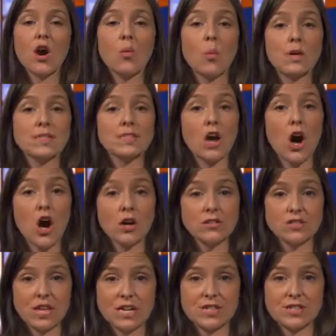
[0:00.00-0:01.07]
Once all
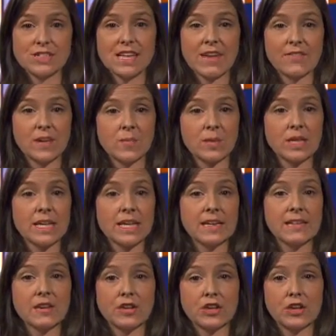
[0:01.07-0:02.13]
judges have completed
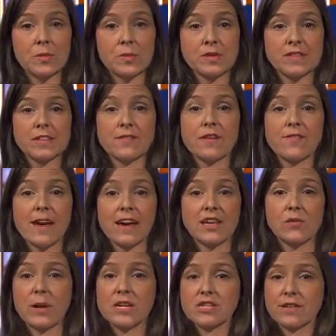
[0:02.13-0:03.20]
their cumulative
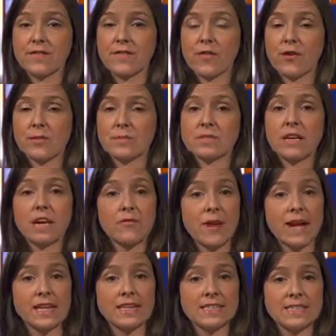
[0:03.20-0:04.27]
evaluation forms and
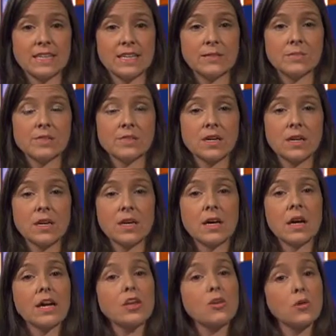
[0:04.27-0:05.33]
ranked the teams,
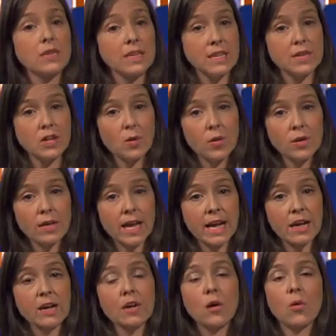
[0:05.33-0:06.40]
your league
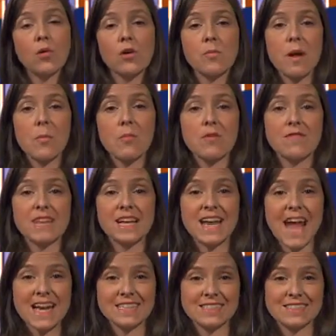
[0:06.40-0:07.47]
coordinator or a member of the
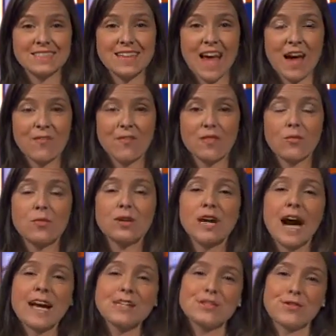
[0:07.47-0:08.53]
Enactus staff will
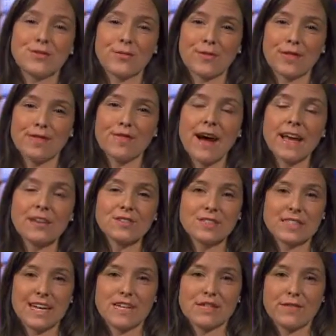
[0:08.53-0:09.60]
guide you through the final
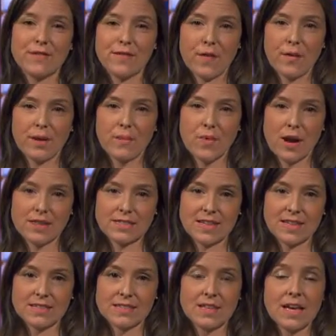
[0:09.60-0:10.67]
stage of the voting
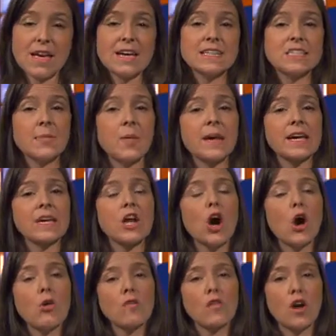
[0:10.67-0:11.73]
process to pick an
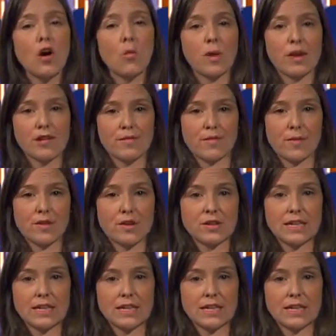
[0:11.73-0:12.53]
overall winner from your